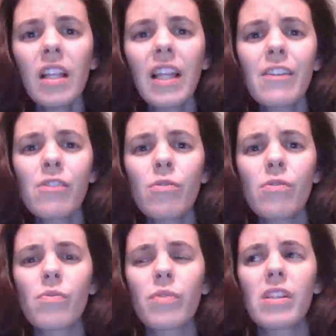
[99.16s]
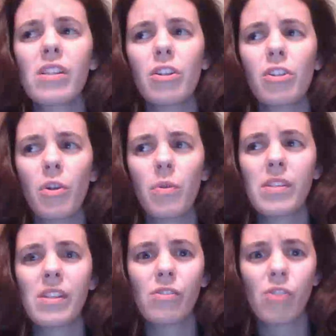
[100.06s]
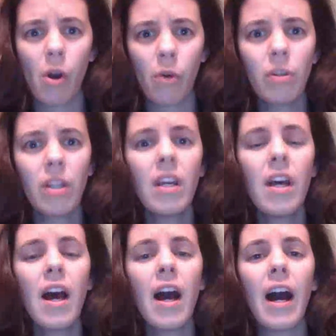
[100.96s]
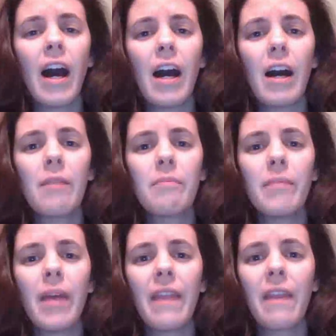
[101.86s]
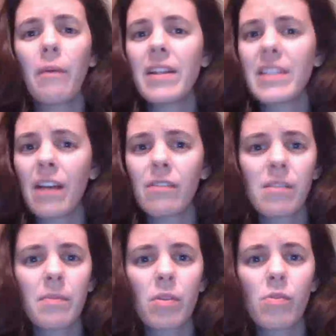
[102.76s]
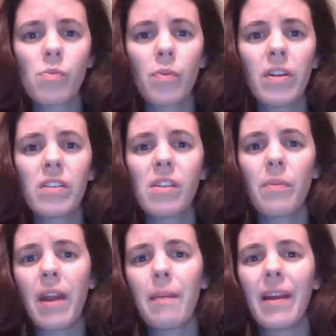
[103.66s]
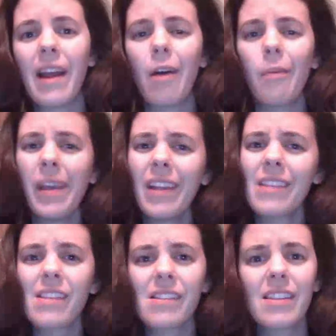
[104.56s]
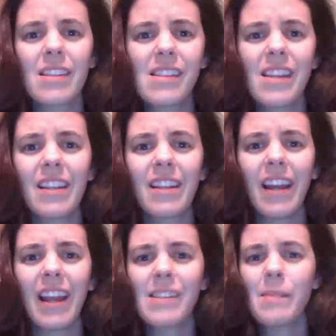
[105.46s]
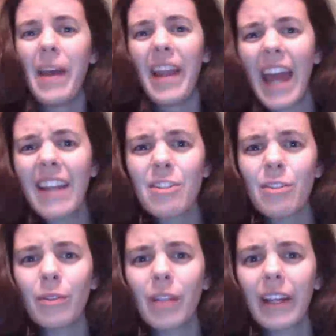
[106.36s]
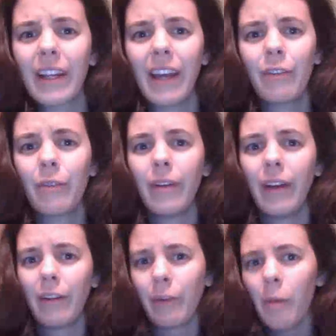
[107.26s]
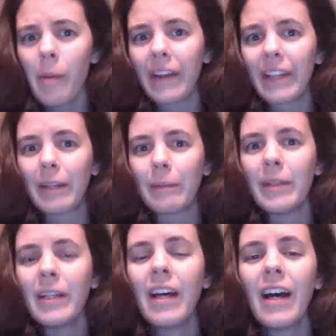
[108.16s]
a lot of students really start to notice his tone, and they write down some of those words. They write about how, man, it sounds like this kid kind of has a bad attitude. Like I don't know about him.